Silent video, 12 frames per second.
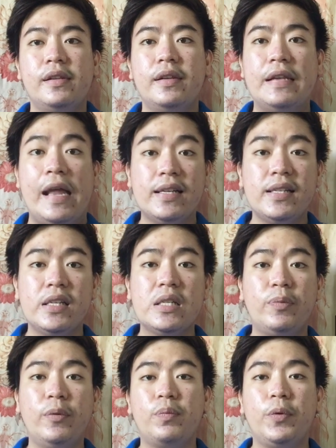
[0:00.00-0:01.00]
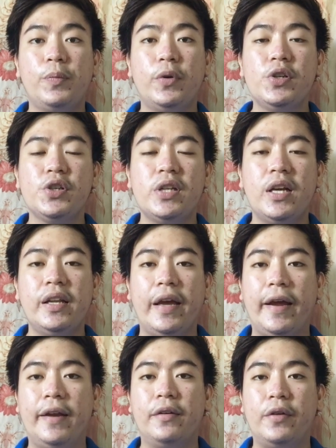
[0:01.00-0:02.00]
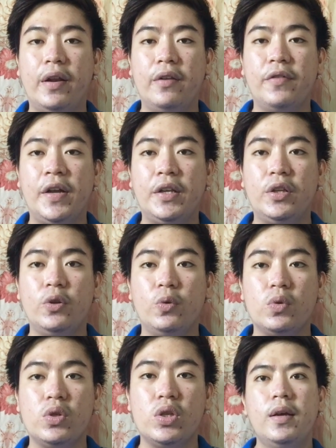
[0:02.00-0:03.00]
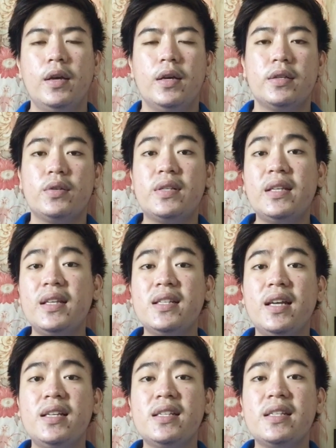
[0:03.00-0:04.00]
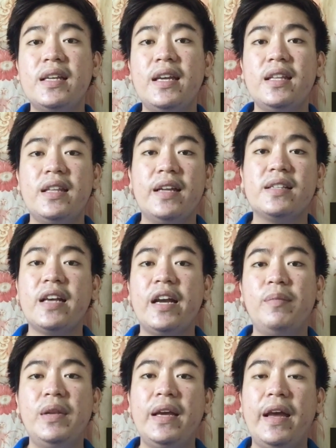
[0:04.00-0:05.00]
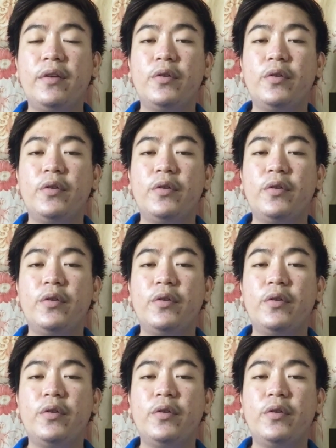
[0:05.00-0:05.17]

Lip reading: Next is proportional and relevant news. So citizens need a timely and